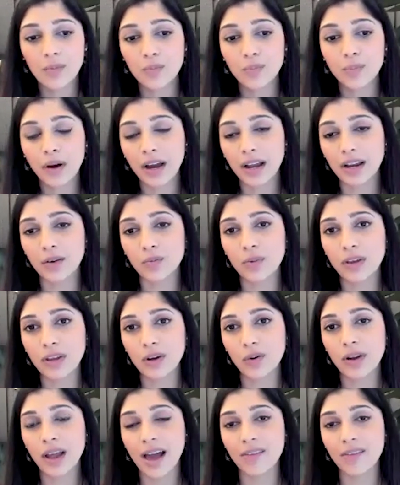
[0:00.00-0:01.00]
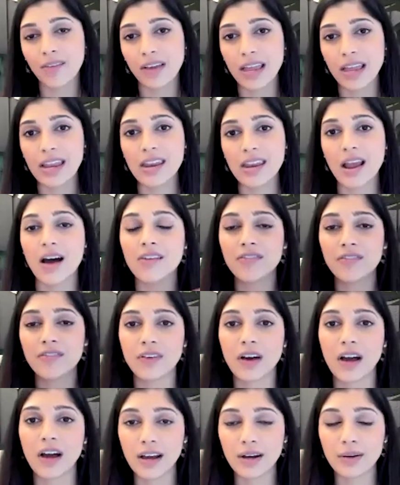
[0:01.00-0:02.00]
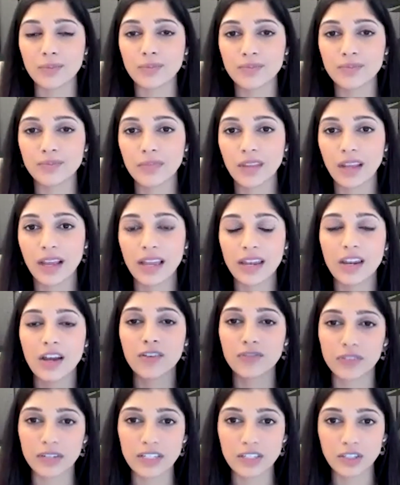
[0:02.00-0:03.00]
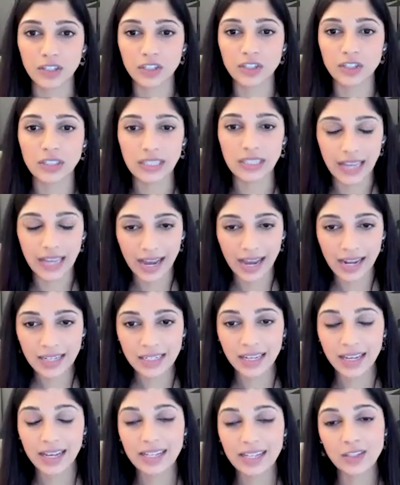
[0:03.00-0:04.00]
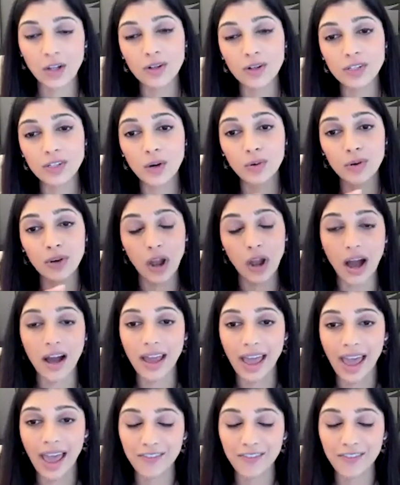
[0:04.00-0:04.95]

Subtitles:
but we don't have enough research yet. It's also not